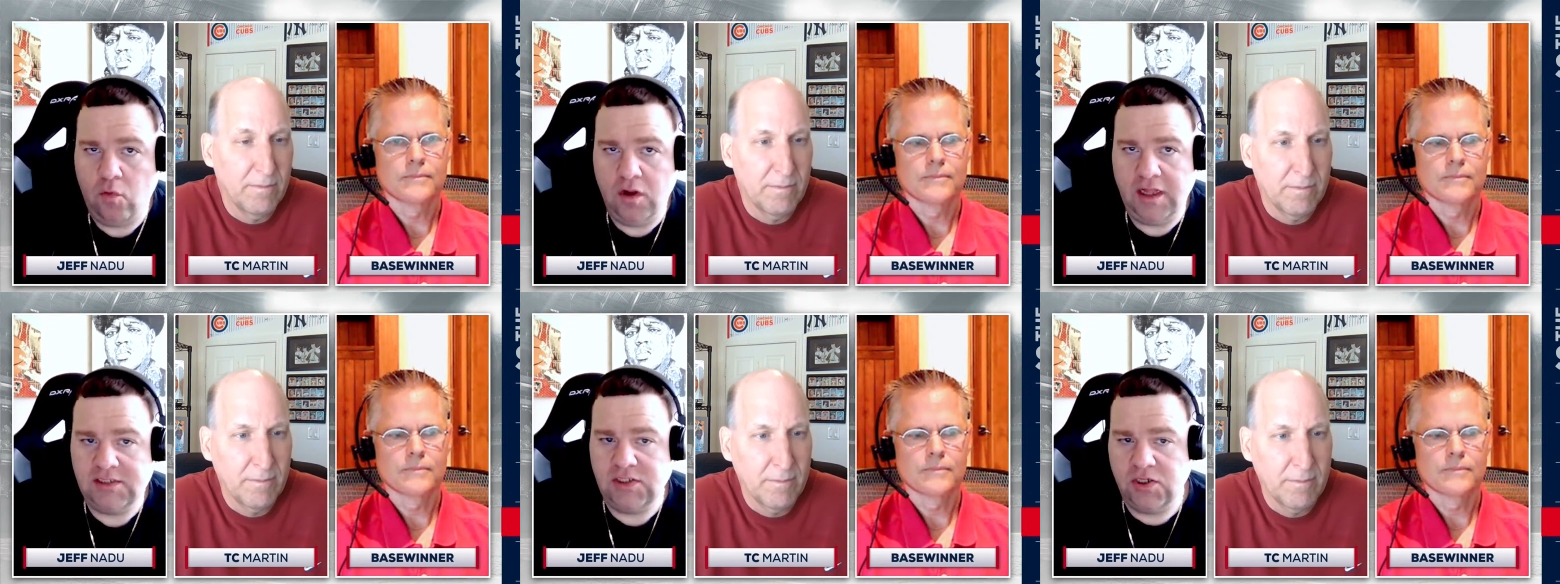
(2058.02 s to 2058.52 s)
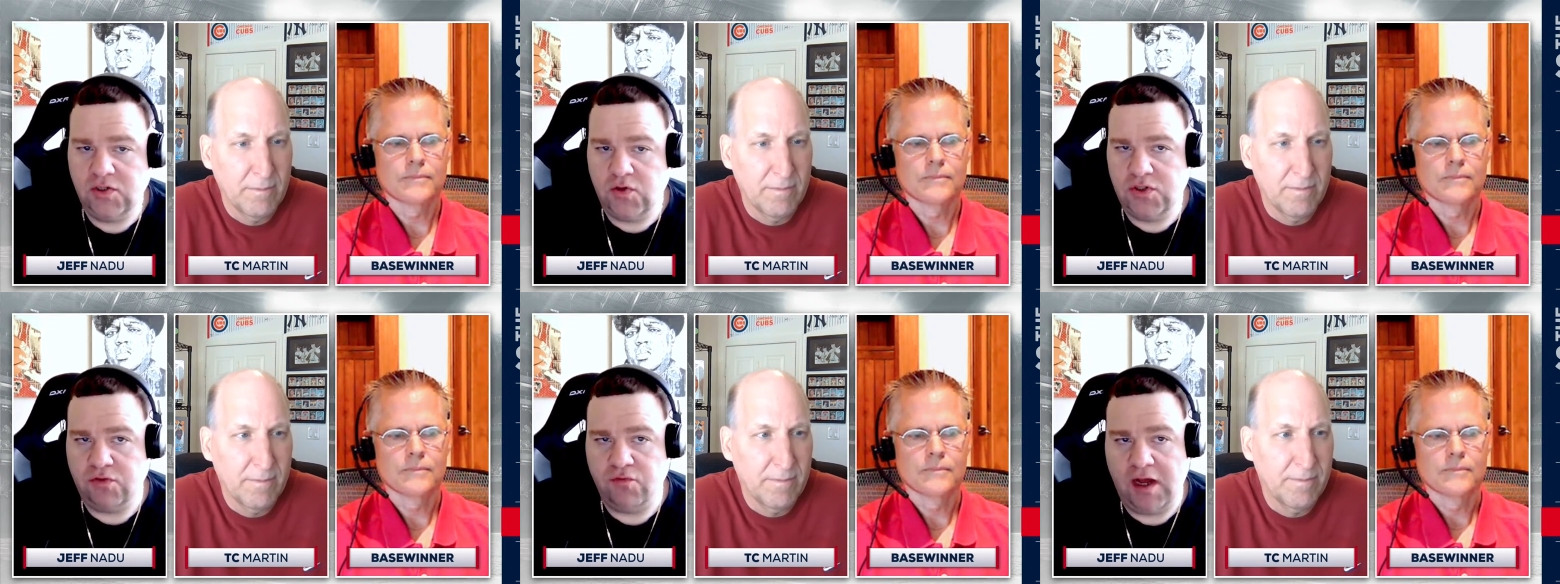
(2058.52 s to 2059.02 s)
Speaker 1: more or less look
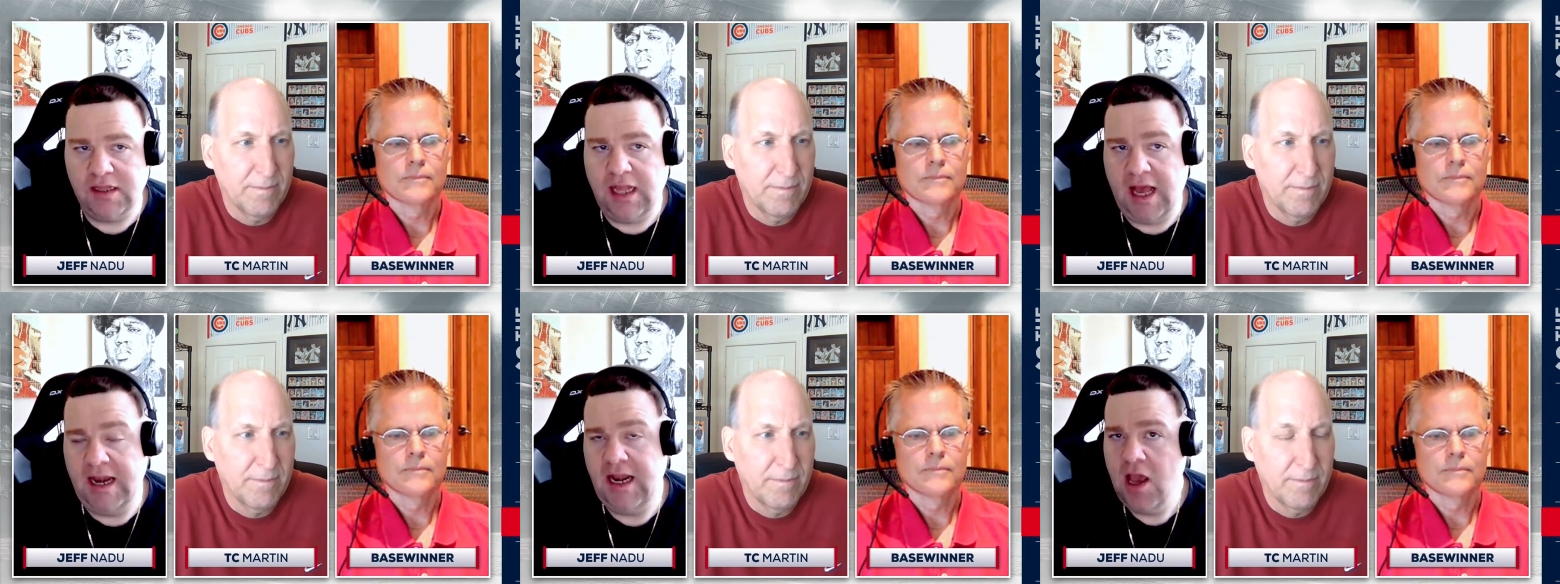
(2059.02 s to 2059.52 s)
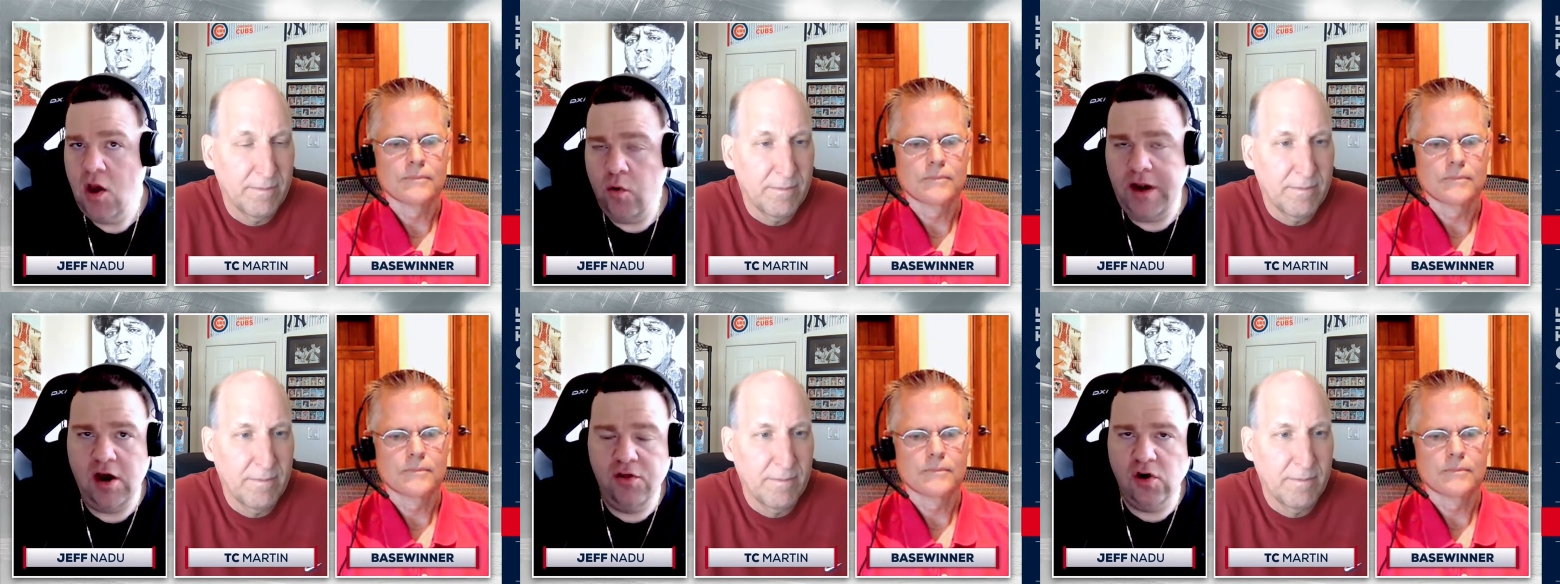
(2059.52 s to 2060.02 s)
towards a run line.
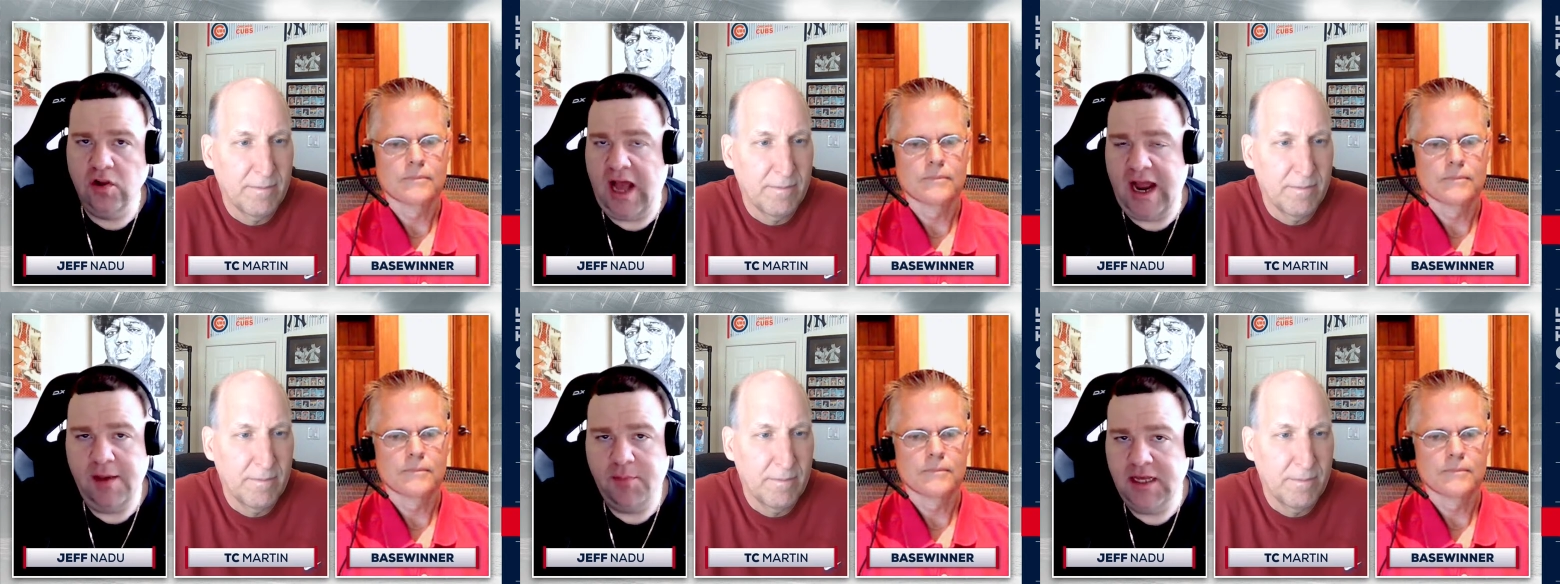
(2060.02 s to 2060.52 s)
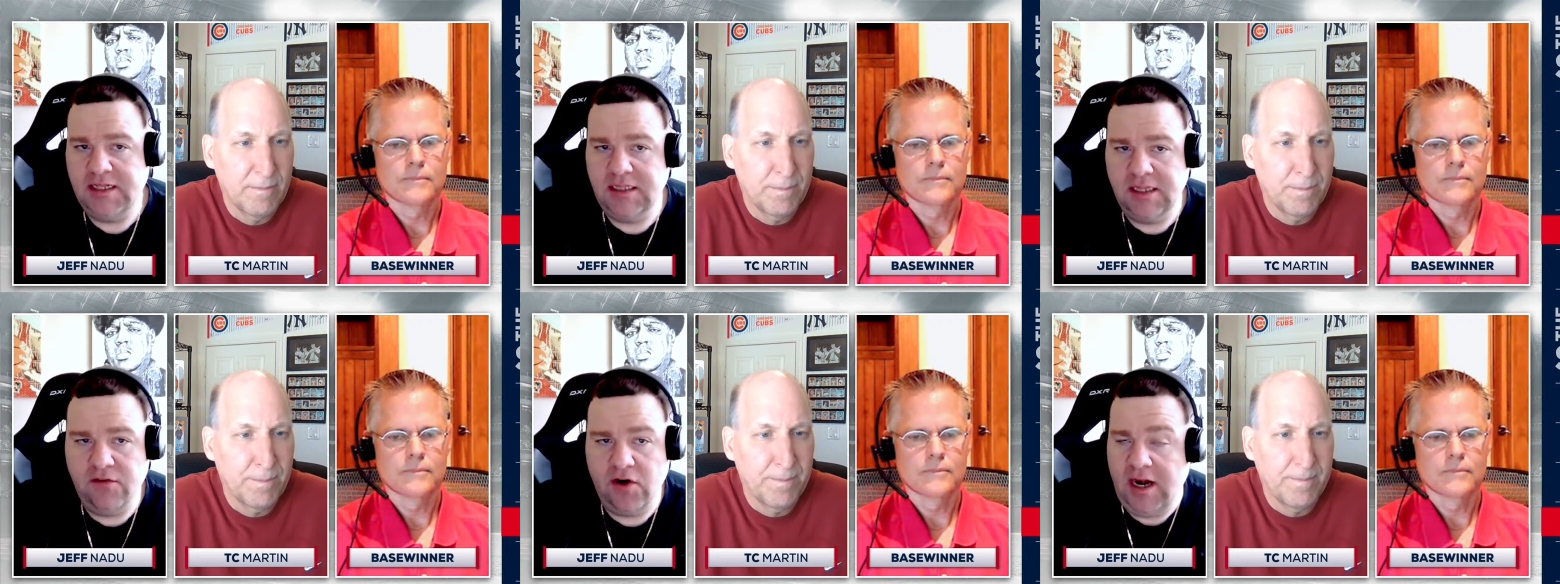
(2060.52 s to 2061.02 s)
We know their lineup can
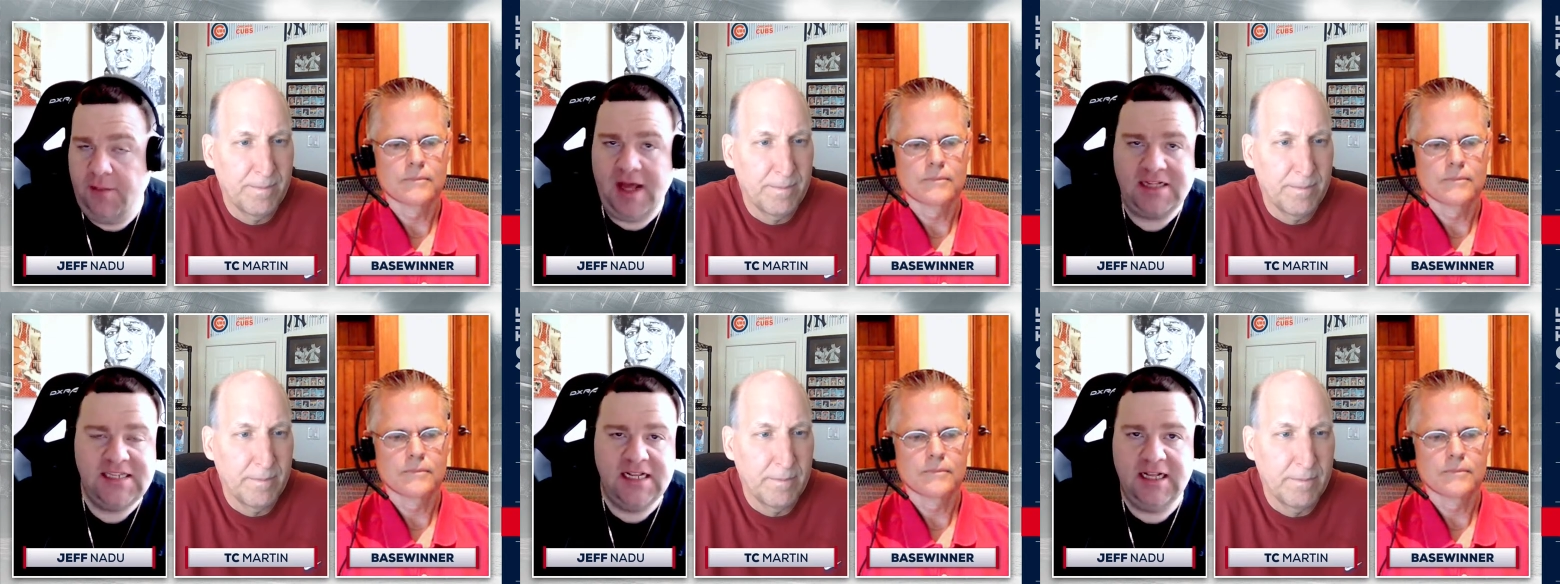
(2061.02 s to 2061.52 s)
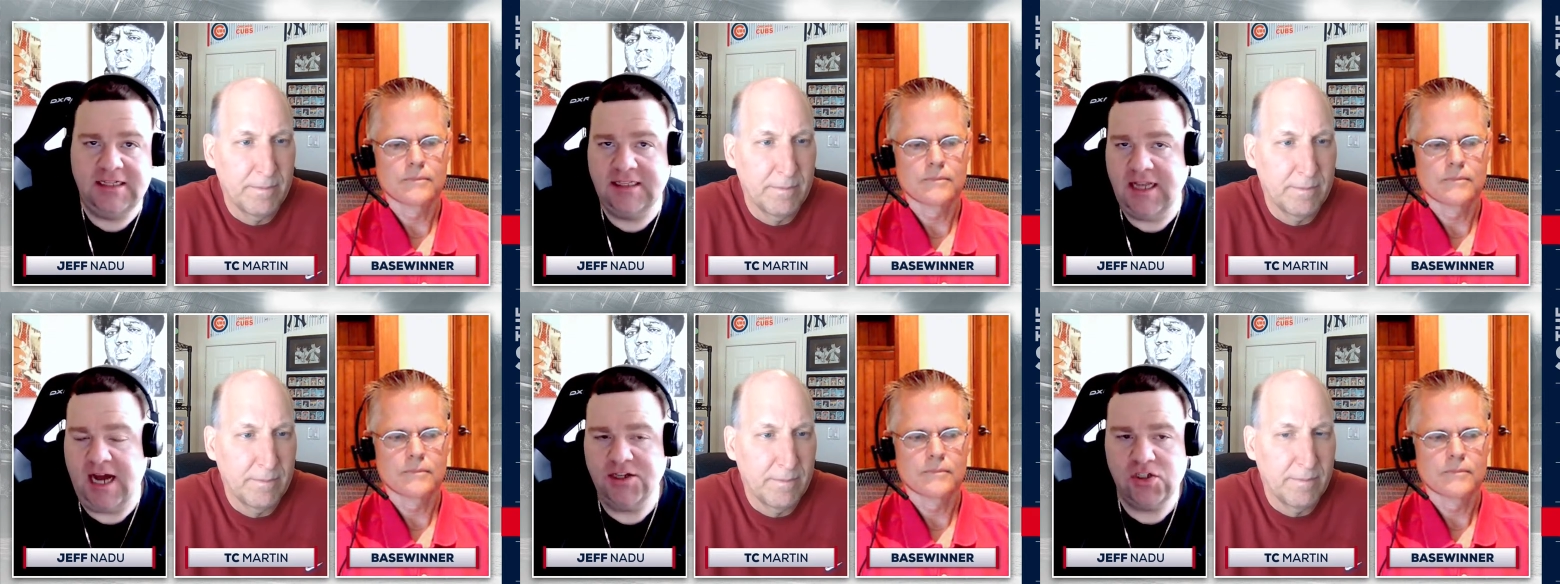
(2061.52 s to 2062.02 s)
deliver, and I'm not saying that
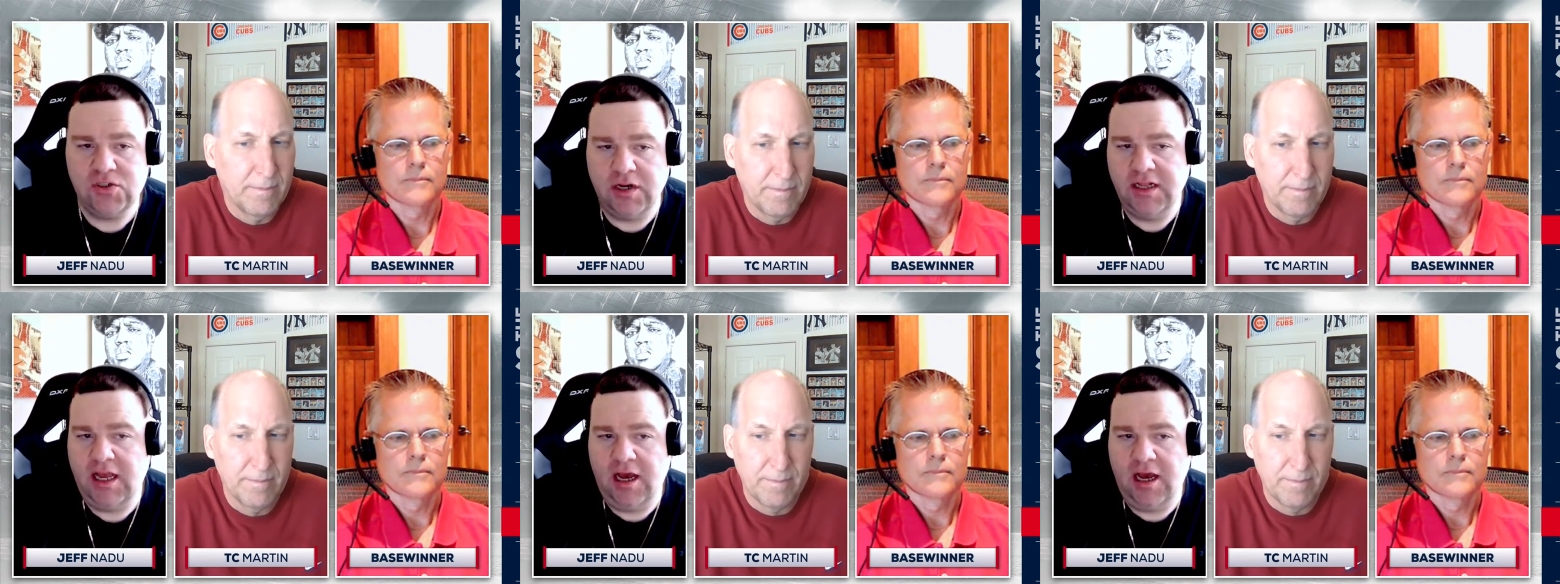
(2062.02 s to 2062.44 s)
the Dodgers